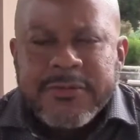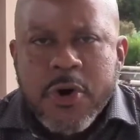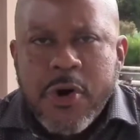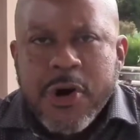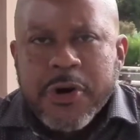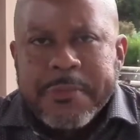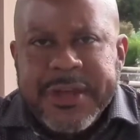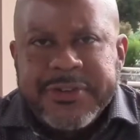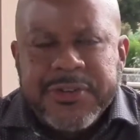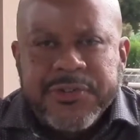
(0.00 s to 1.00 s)
going on a
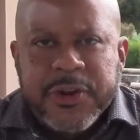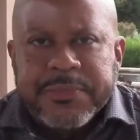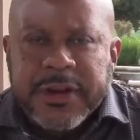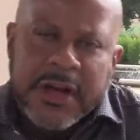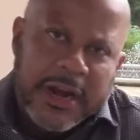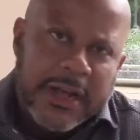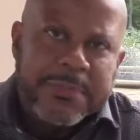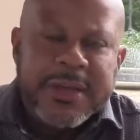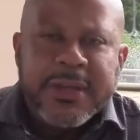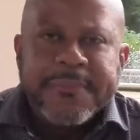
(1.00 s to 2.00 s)
mission trip to
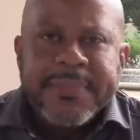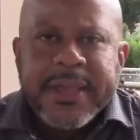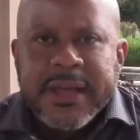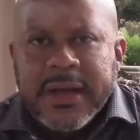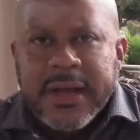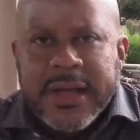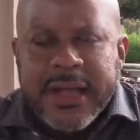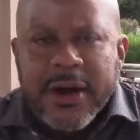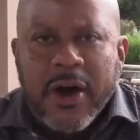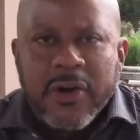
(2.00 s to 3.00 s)
Colombia
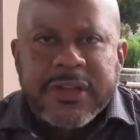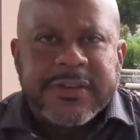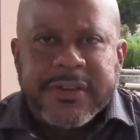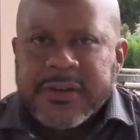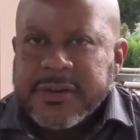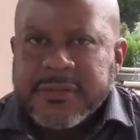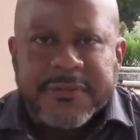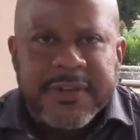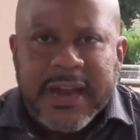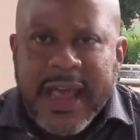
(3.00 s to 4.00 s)
in August
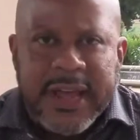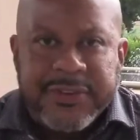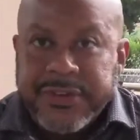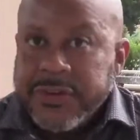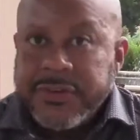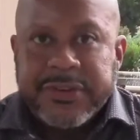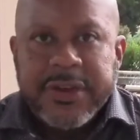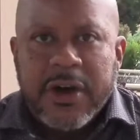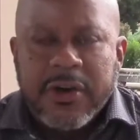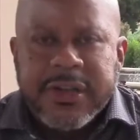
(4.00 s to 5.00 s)
of last year,
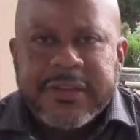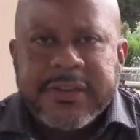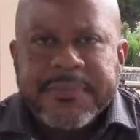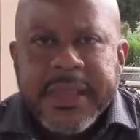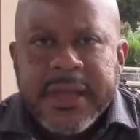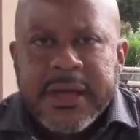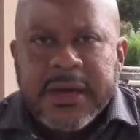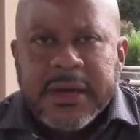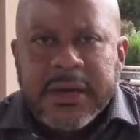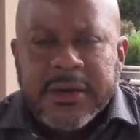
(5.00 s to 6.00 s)
just August
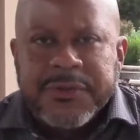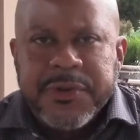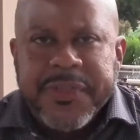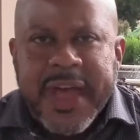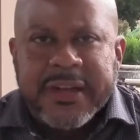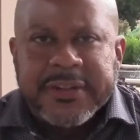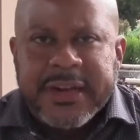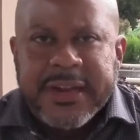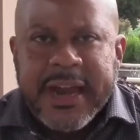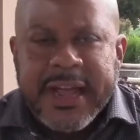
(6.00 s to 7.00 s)
of
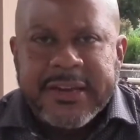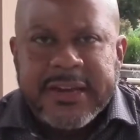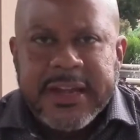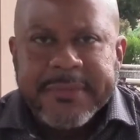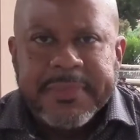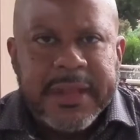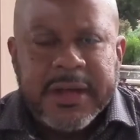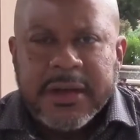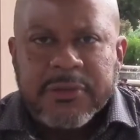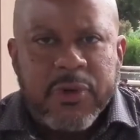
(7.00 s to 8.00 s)
2019,
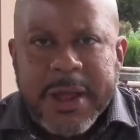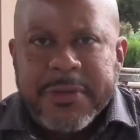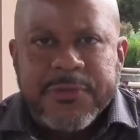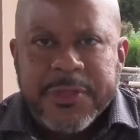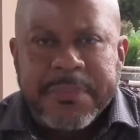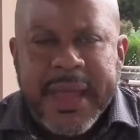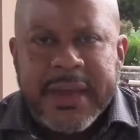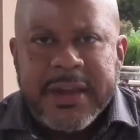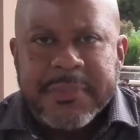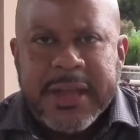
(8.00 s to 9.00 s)
right before the
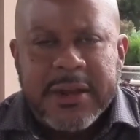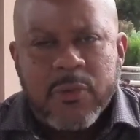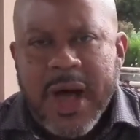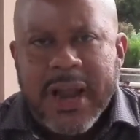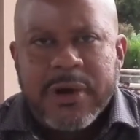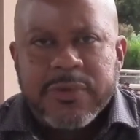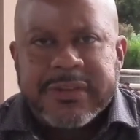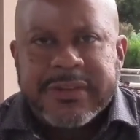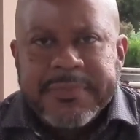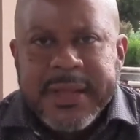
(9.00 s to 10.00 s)
pandemic hit. While I was